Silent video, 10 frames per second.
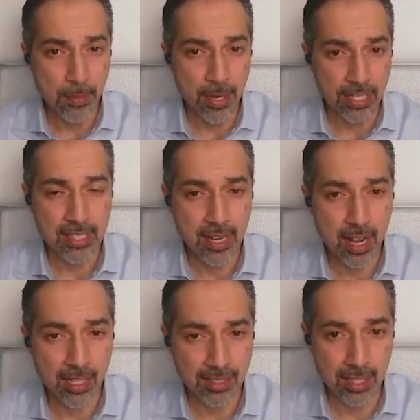But it's
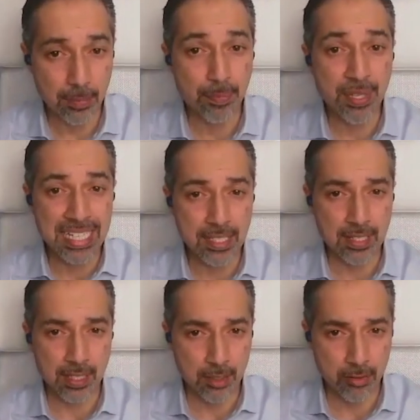not a
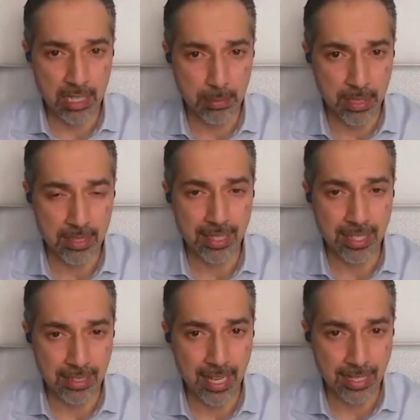peace agreement
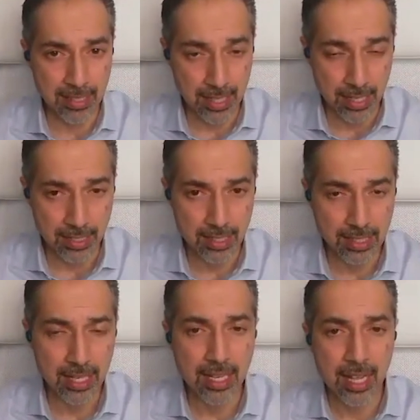in that
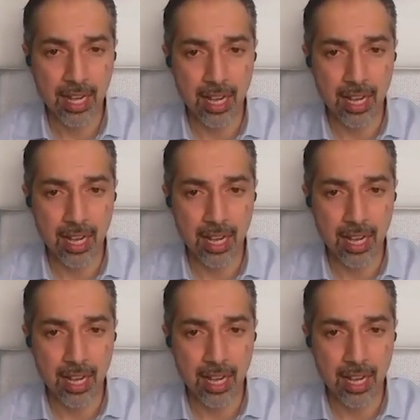sense.